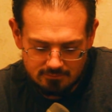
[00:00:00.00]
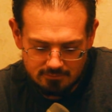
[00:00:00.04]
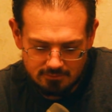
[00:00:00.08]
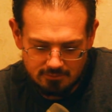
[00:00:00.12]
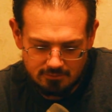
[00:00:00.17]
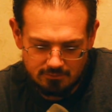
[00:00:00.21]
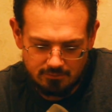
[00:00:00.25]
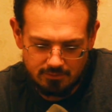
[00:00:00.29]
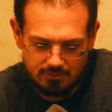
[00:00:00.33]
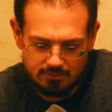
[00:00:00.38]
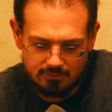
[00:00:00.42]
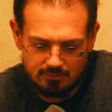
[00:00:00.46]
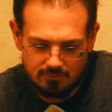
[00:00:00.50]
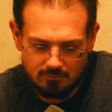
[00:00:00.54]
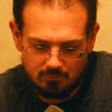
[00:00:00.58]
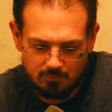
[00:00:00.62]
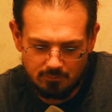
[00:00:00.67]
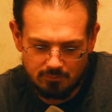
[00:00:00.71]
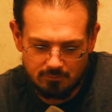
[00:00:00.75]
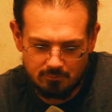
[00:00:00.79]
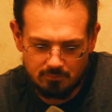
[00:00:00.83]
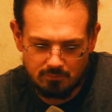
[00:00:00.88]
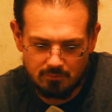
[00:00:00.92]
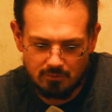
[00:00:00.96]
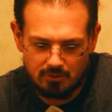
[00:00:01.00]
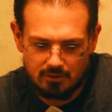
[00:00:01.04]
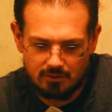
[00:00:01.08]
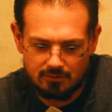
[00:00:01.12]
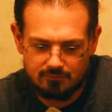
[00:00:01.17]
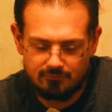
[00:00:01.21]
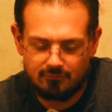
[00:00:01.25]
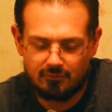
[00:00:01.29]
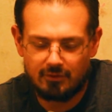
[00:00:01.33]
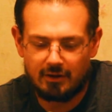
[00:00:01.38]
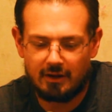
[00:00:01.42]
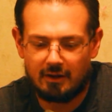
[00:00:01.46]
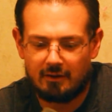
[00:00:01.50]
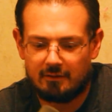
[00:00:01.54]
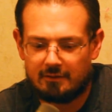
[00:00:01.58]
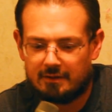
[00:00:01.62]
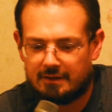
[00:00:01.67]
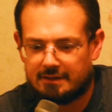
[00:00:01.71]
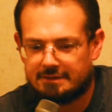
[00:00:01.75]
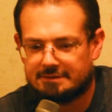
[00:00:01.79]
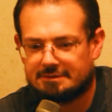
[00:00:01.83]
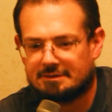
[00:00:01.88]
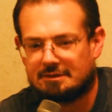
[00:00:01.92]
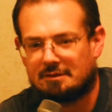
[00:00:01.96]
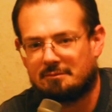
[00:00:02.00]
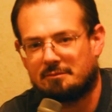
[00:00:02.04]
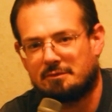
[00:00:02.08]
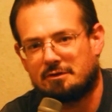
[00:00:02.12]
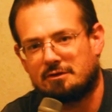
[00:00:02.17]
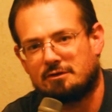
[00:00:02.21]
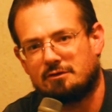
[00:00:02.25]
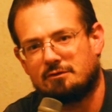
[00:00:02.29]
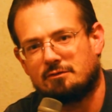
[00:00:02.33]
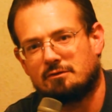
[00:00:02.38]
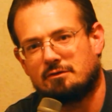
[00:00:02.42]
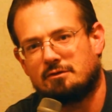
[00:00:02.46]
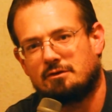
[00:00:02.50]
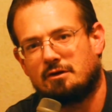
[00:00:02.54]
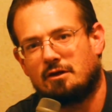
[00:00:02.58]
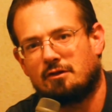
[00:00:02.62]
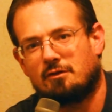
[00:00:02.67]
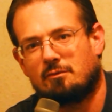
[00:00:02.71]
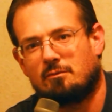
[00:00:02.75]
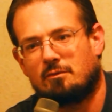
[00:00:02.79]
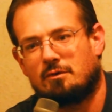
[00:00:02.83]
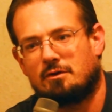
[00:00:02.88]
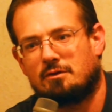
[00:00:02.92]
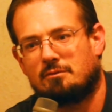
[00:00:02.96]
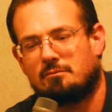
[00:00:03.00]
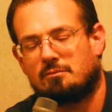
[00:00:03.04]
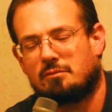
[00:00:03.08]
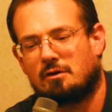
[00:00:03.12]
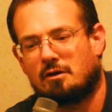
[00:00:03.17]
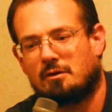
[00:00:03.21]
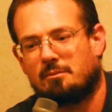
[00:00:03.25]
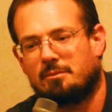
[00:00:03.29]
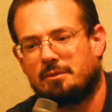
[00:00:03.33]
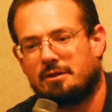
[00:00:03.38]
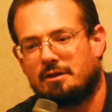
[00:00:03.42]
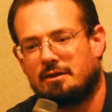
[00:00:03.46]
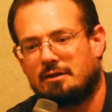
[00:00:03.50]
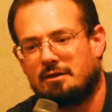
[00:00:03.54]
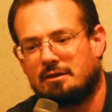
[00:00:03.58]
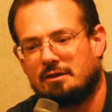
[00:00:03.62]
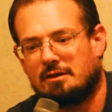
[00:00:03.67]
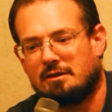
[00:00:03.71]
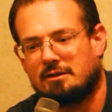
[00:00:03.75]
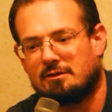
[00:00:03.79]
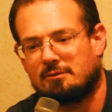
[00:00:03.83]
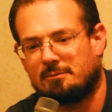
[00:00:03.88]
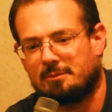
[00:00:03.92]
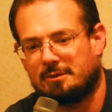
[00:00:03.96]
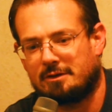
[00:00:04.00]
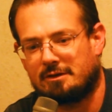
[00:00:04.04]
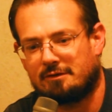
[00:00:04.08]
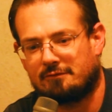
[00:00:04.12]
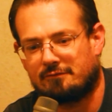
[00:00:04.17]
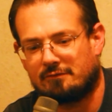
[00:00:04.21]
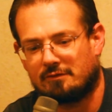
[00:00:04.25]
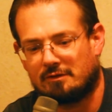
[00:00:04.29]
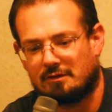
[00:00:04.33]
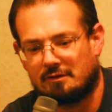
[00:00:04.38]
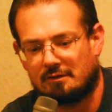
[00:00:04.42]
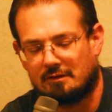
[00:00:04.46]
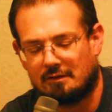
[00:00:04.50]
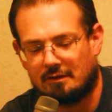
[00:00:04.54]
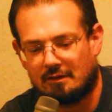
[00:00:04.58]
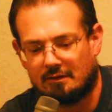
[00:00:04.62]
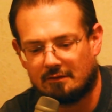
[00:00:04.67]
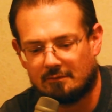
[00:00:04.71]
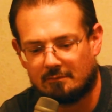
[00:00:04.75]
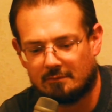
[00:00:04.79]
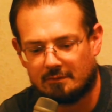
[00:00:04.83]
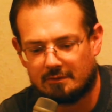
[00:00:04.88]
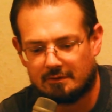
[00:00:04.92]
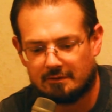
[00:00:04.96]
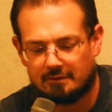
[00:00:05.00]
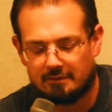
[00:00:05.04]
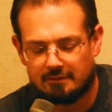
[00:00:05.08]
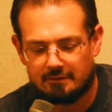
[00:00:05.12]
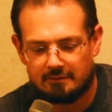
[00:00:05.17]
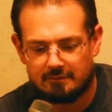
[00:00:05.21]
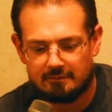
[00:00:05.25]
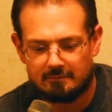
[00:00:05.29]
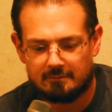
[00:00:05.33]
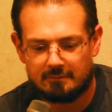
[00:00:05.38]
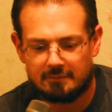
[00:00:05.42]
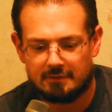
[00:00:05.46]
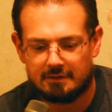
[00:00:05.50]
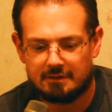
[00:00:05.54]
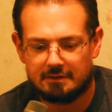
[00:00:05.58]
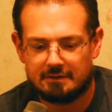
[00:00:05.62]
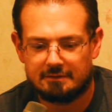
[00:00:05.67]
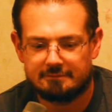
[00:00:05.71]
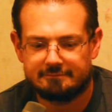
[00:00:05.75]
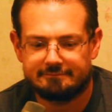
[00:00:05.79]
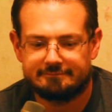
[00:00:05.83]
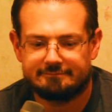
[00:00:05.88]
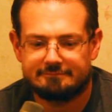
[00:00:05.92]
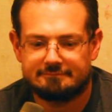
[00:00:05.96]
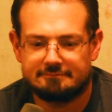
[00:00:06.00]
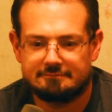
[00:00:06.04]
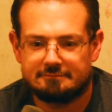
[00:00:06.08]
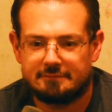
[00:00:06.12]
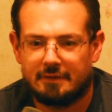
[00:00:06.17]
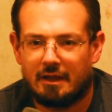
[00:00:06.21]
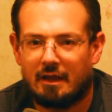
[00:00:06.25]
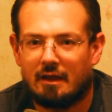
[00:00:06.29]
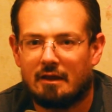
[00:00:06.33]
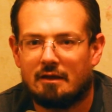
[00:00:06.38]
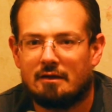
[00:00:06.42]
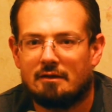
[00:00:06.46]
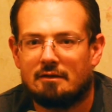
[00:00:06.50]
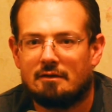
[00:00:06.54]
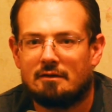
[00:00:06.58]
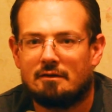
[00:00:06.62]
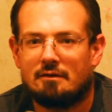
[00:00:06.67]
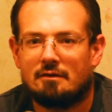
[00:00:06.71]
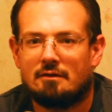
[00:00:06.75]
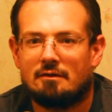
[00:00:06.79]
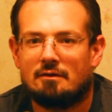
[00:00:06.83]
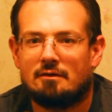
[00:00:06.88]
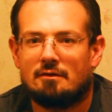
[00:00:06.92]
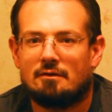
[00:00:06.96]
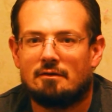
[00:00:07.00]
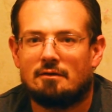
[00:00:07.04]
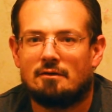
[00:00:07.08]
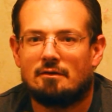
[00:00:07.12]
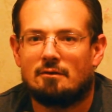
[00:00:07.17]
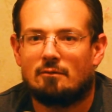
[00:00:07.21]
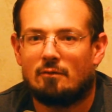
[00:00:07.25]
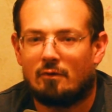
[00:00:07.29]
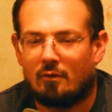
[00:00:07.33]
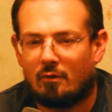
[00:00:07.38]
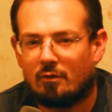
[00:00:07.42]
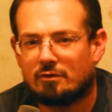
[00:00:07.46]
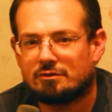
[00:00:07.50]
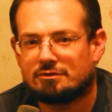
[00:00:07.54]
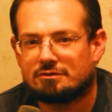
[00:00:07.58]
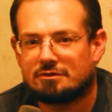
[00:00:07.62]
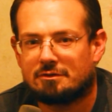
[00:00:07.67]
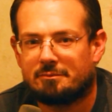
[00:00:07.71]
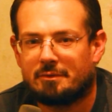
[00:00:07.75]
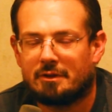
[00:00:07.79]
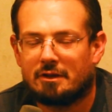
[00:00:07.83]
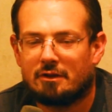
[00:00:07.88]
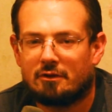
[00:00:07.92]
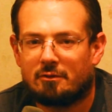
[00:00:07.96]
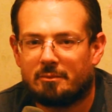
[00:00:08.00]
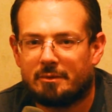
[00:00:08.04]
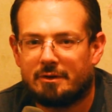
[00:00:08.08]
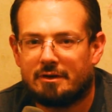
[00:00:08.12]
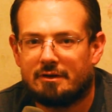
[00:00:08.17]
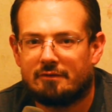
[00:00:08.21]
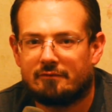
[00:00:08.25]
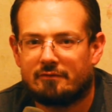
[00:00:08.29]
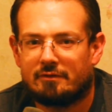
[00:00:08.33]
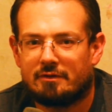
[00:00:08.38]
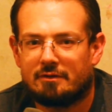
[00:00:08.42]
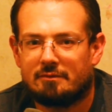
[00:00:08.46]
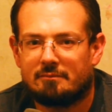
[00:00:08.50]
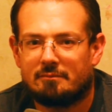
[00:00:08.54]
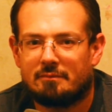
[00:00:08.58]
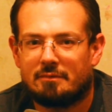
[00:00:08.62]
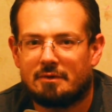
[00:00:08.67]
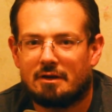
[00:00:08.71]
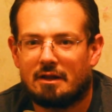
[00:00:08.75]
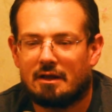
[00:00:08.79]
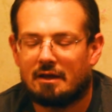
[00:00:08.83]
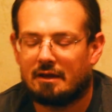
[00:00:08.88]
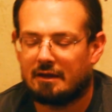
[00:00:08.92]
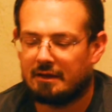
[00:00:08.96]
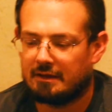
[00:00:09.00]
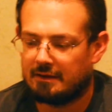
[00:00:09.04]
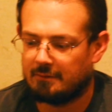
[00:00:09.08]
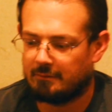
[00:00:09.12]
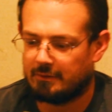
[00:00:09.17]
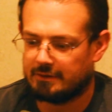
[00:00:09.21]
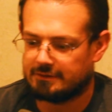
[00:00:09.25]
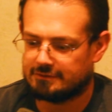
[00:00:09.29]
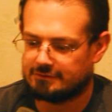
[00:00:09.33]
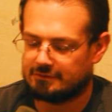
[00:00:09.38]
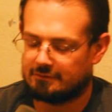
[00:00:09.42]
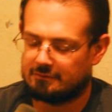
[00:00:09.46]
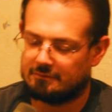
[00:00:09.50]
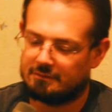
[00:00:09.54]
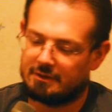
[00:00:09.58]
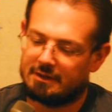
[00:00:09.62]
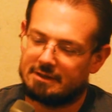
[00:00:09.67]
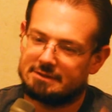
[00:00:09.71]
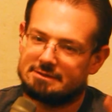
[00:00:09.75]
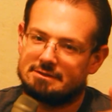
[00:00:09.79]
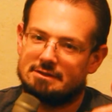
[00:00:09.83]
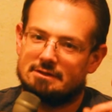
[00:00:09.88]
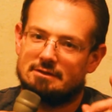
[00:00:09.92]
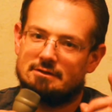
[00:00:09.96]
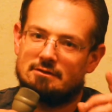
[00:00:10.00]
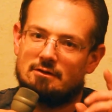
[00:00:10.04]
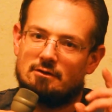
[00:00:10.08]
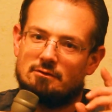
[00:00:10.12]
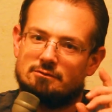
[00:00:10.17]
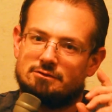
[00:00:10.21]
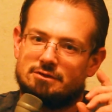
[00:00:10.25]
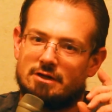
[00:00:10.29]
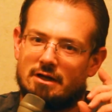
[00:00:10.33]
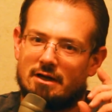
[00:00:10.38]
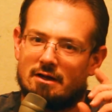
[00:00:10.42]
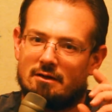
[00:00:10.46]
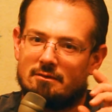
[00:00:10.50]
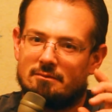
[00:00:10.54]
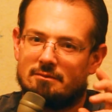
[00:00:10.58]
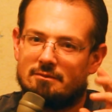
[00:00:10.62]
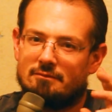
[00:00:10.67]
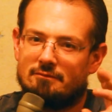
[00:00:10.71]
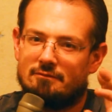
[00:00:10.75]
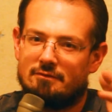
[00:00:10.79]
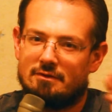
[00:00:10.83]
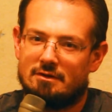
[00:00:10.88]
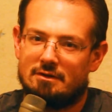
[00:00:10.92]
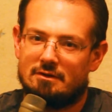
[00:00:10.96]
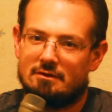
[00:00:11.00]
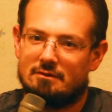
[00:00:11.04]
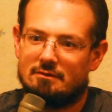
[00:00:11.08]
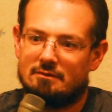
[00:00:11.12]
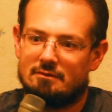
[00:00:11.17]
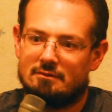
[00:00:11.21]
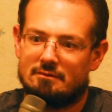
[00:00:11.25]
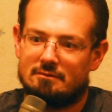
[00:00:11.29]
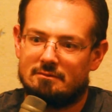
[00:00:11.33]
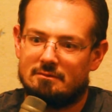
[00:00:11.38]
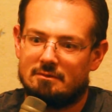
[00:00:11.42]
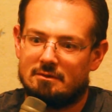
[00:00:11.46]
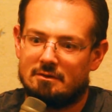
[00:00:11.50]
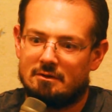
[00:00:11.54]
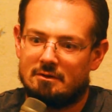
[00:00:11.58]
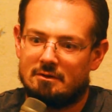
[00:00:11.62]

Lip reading: ended up with the product for now. Like I said, I'm going to do another one probably a little bit differently than the other one. But yeah. Well, of course it's going to be a little bit differently. But anyway, so like I said, go check out the video